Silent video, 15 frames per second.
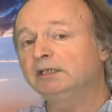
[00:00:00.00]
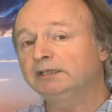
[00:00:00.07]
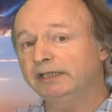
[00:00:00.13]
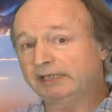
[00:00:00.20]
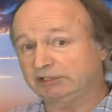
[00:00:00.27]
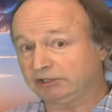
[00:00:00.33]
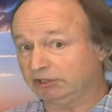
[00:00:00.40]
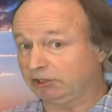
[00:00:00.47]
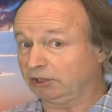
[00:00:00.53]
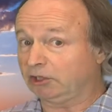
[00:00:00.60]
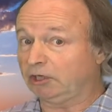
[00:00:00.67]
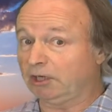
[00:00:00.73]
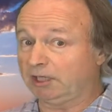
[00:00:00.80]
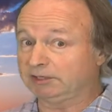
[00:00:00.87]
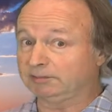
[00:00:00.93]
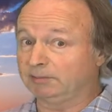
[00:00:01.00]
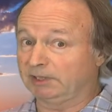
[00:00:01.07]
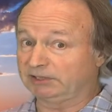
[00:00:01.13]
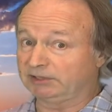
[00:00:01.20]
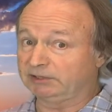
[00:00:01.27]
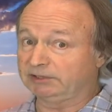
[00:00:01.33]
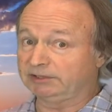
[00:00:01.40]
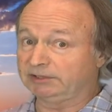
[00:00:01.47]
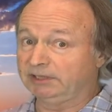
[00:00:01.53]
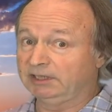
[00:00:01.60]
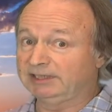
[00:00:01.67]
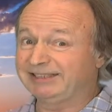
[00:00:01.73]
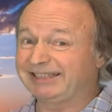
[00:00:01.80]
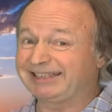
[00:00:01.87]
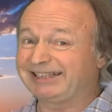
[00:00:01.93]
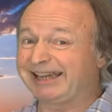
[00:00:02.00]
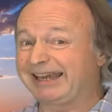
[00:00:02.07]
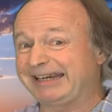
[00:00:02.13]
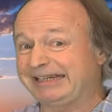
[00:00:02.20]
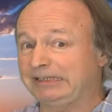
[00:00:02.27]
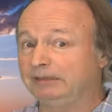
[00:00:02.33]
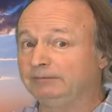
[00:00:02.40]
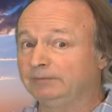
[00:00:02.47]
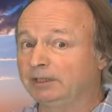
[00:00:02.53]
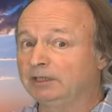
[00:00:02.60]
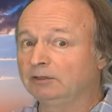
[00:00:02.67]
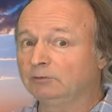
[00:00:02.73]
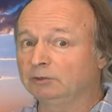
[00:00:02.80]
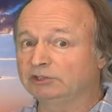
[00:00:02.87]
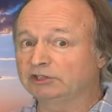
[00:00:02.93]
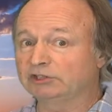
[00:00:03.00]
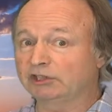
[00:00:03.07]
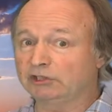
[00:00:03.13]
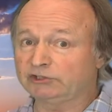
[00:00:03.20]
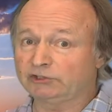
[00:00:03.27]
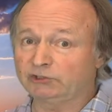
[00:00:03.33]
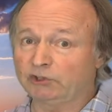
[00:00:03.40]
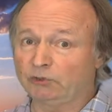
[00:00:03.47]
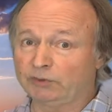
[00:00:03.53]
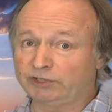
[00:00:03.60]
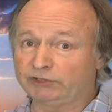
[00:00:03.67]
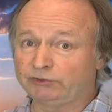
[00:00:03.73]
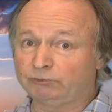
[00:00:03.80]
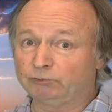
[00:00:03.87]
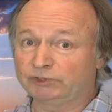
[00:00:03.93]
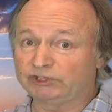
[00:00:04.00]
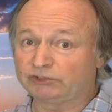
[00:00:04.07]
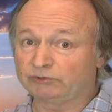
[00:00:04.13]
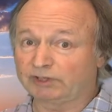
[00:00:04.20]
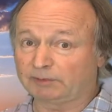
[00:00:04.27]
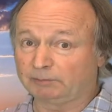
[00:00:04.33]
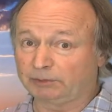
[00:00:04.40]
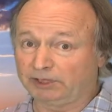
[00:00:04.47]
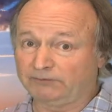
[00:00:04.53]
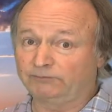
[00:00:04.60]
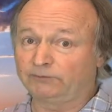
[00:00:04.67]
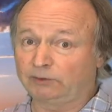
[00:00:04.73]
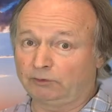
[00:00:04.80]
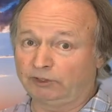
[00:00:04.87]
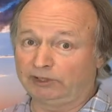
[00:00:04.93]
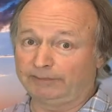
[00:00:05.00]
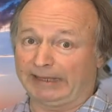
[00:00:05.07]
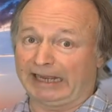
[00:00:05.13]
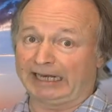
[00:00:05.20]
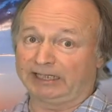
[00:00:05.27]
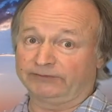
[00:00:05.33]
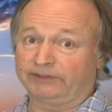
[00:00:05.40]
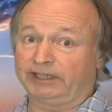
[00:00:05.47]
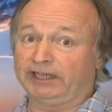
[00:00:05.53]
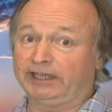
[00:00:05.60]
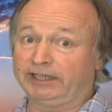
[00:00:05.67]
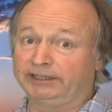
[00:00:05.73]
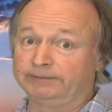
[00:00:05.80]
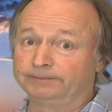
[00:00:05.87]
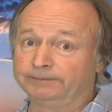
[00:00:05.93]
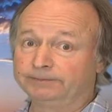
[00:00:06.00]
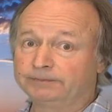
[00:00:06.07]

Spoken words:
That's going to cause muscles to tighten, which is also going to restrict blood flow to the back of the head.